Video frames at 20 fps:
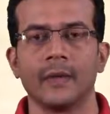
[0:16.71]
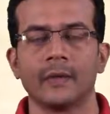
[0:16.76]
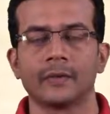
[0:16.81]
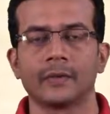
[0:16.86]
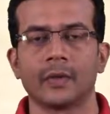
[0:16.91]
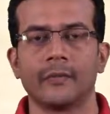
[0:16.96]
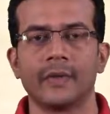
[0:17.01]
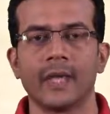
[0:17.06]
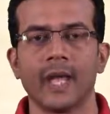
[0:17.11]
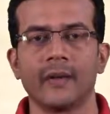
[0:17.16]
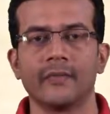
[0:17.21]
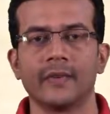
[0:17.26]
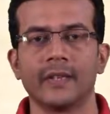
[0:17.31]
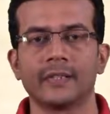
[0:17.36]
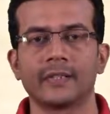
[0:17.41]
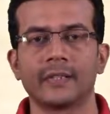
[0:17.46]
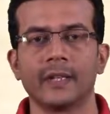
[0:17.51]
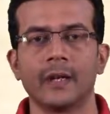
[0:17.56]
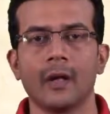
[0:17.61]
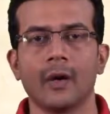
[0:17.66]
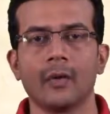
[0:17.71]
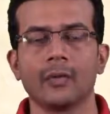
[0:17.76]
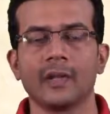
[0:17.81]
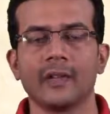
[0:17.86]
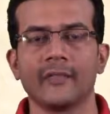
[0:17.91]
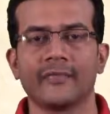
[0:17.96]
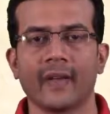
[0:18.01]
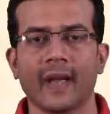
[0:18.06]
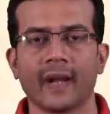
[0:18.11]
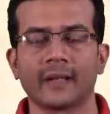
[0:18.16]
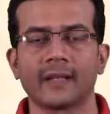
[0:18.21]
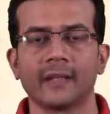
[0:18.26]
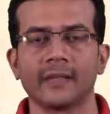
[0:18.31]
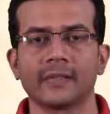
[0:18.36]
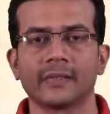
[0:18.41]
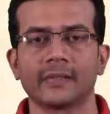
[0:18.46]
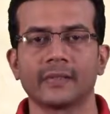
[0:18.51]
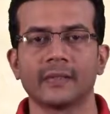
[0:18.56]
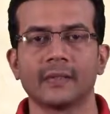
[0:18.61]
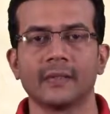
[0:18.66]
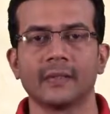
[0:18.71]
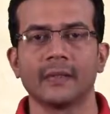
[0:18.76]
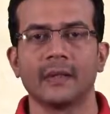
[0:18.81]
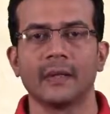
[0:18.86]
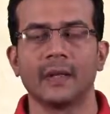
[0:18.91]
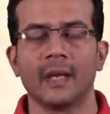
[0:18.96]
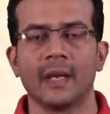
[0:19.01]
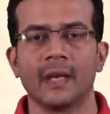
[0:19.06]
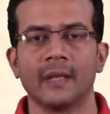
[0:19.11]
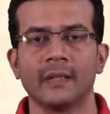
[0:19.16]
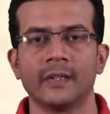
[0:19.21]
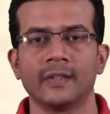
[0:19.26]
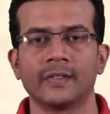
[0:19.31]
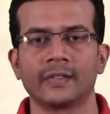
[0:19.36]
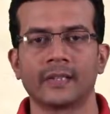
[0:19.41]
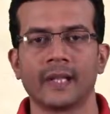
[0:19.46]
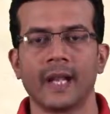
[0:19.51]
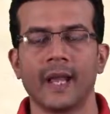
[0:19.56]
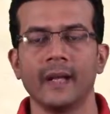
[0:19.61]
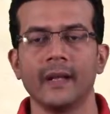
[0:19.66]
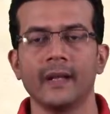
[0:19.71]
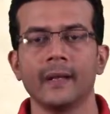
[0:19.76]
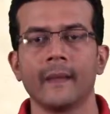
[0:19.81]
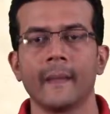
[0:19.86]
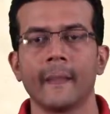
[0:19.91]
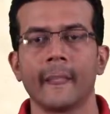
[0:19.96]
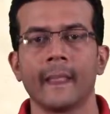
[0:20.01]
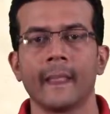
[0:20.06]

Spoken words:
So, we have listed down the factors in this slide.